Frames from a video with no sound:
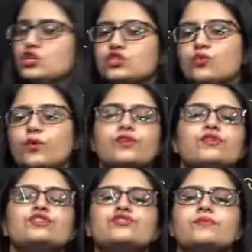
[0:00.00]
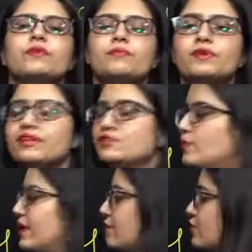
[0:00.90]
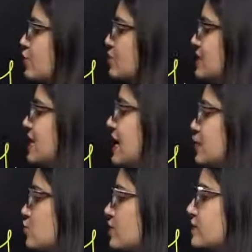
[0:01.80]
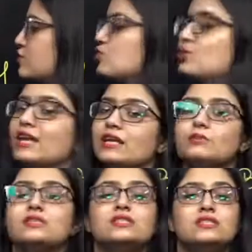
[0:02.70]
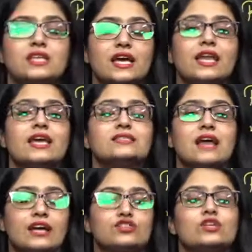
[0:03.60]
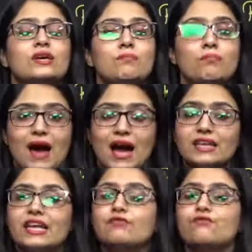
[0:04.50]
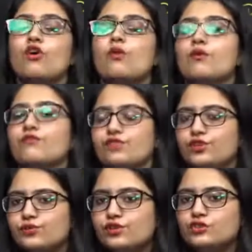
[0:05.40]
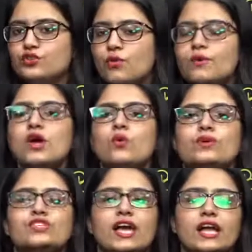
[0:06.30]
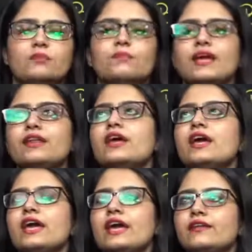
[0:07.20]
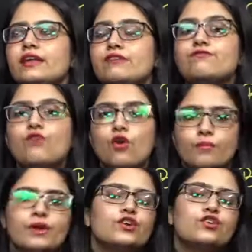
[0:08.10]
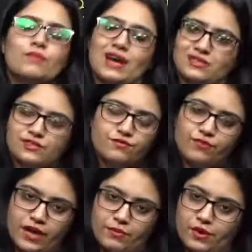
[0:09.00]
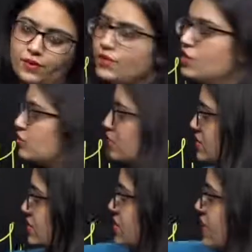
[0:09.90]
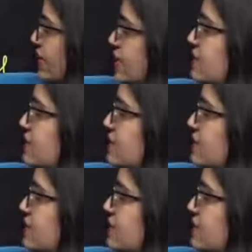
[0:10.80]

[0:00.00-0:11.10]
So what you need to remember is whenever you see H1 histone, that means DNA is actually packed in form of nucleosome, which help in forming chromatin fiber. So this is correct.